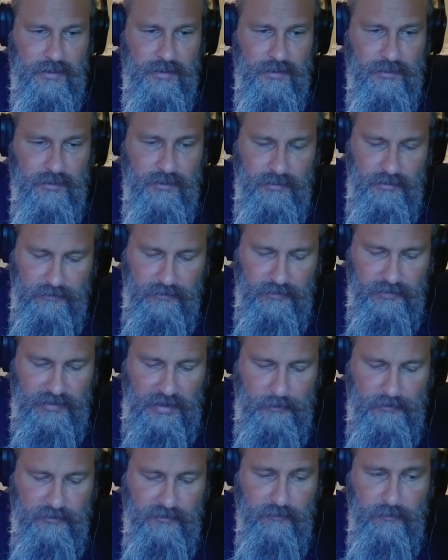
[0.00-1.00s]
there are different
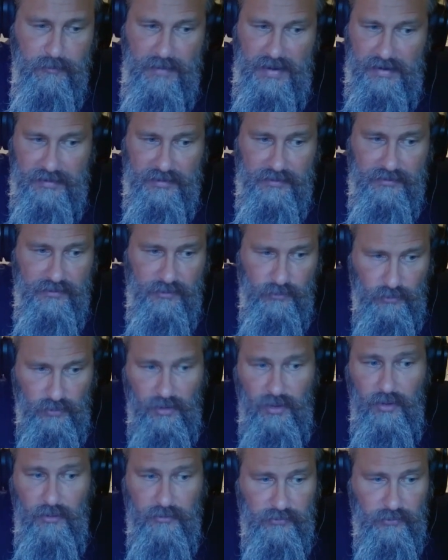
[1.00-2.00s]
types of magnets that
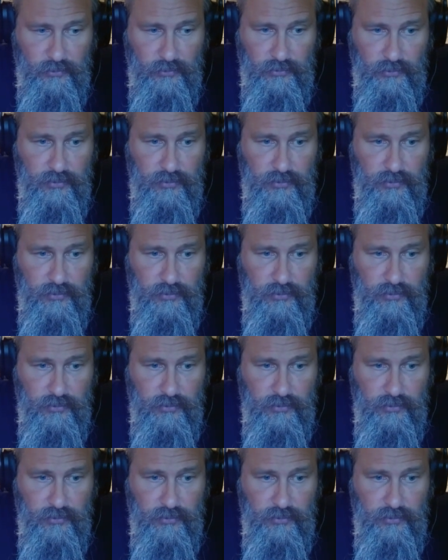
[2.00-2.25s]
will also